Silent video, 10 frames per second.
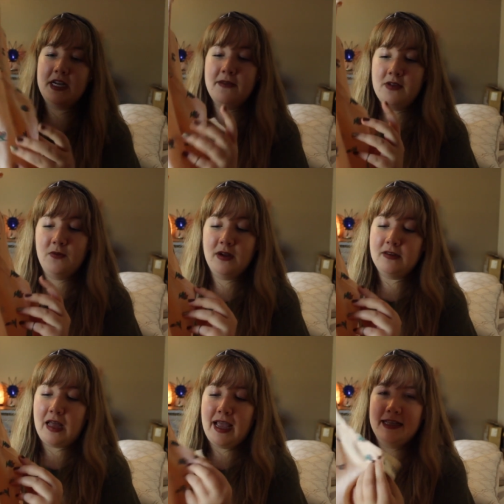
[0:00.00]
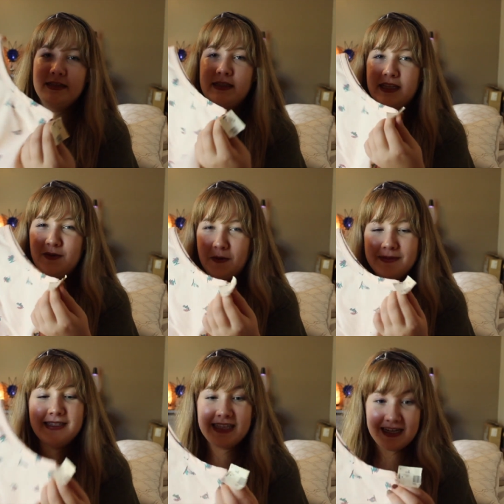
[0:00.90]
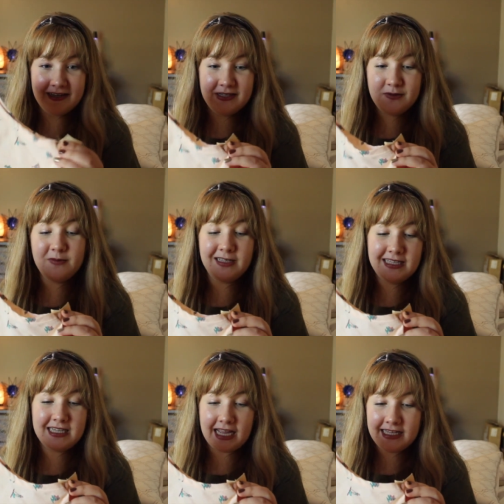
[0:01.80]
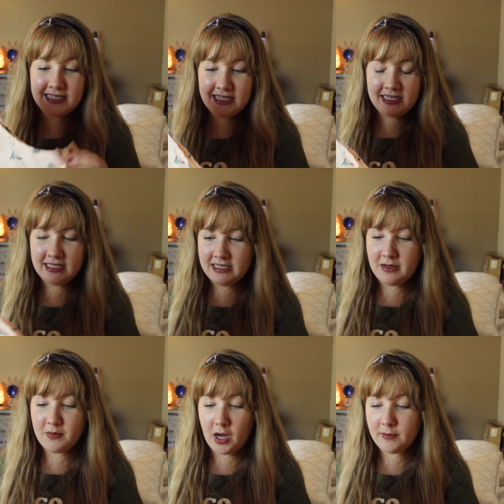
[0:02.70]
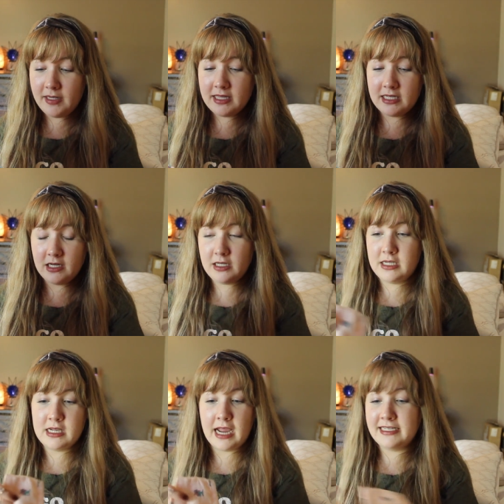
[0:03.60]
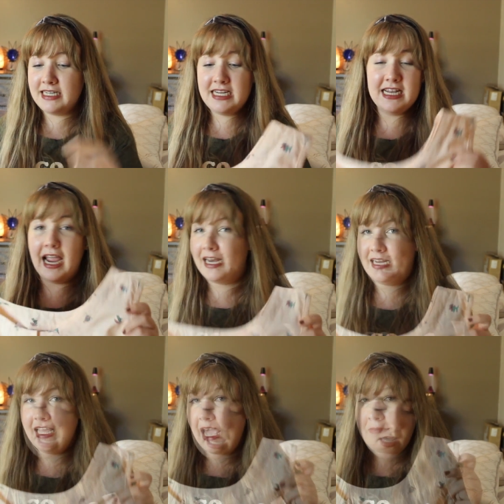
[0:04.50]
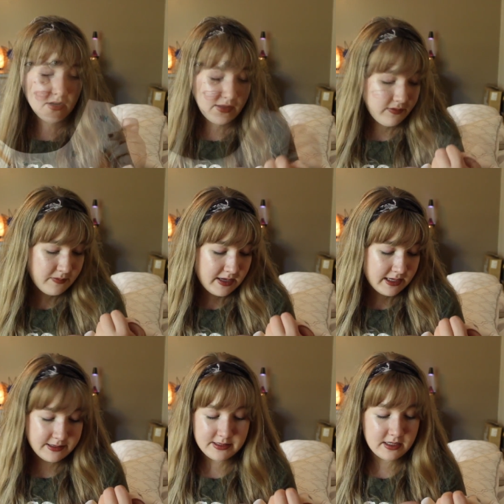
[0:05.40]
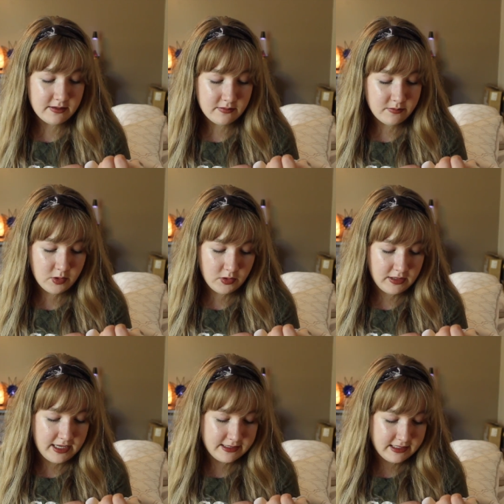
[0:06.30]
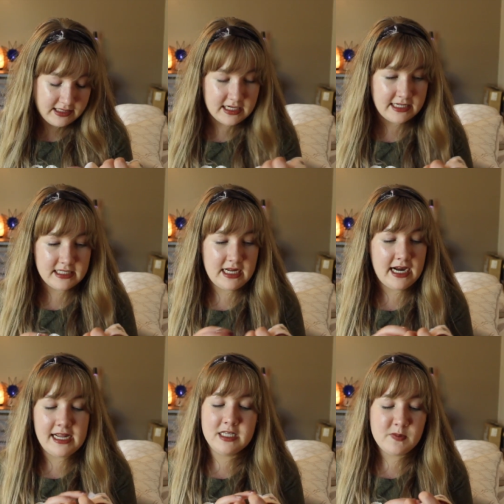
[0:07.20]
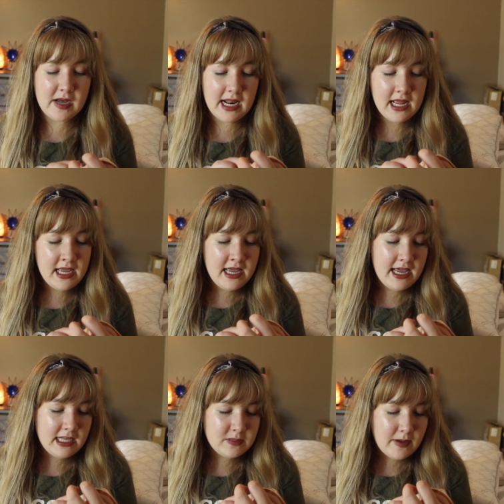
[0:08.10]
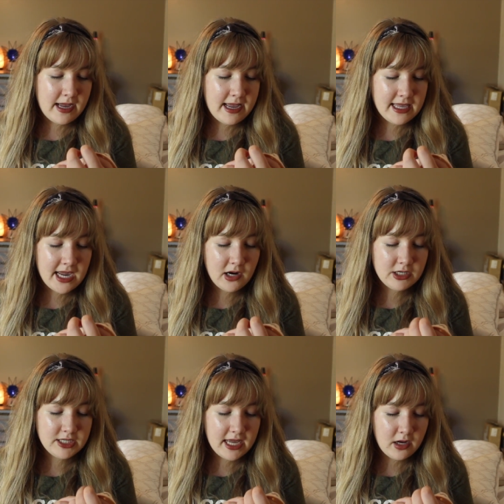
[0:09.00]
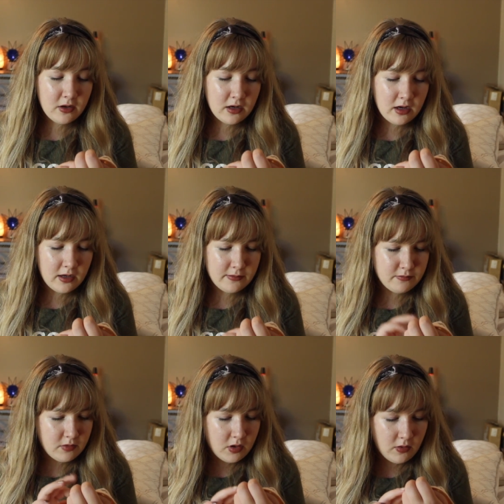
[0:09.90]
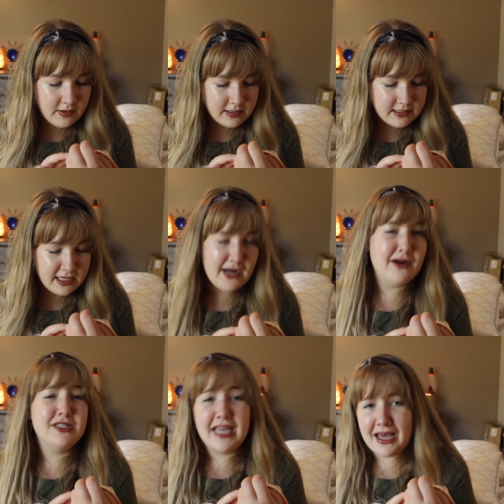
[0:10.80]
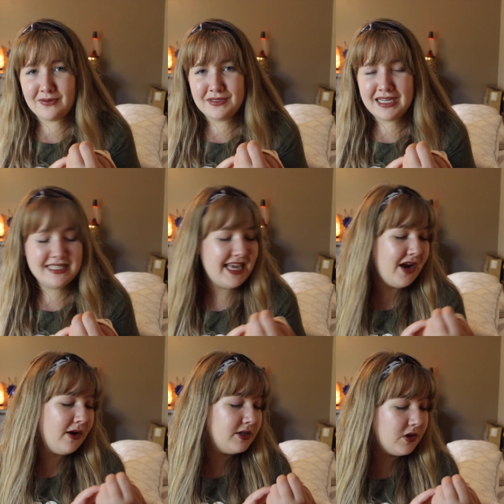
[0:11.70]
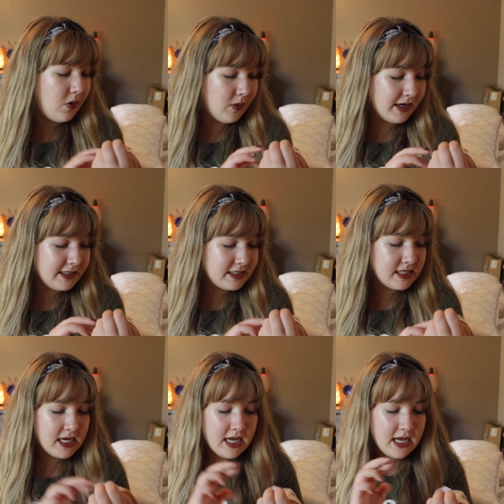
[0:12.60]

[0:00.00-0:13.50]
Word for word: I didn't even realize. It's from Sears from like the 19, probably the 1990. It could even be as early as like the 1980s, but it's by Carriage Car uh, oh I thought it said Carriage Count. It's Carriage Court.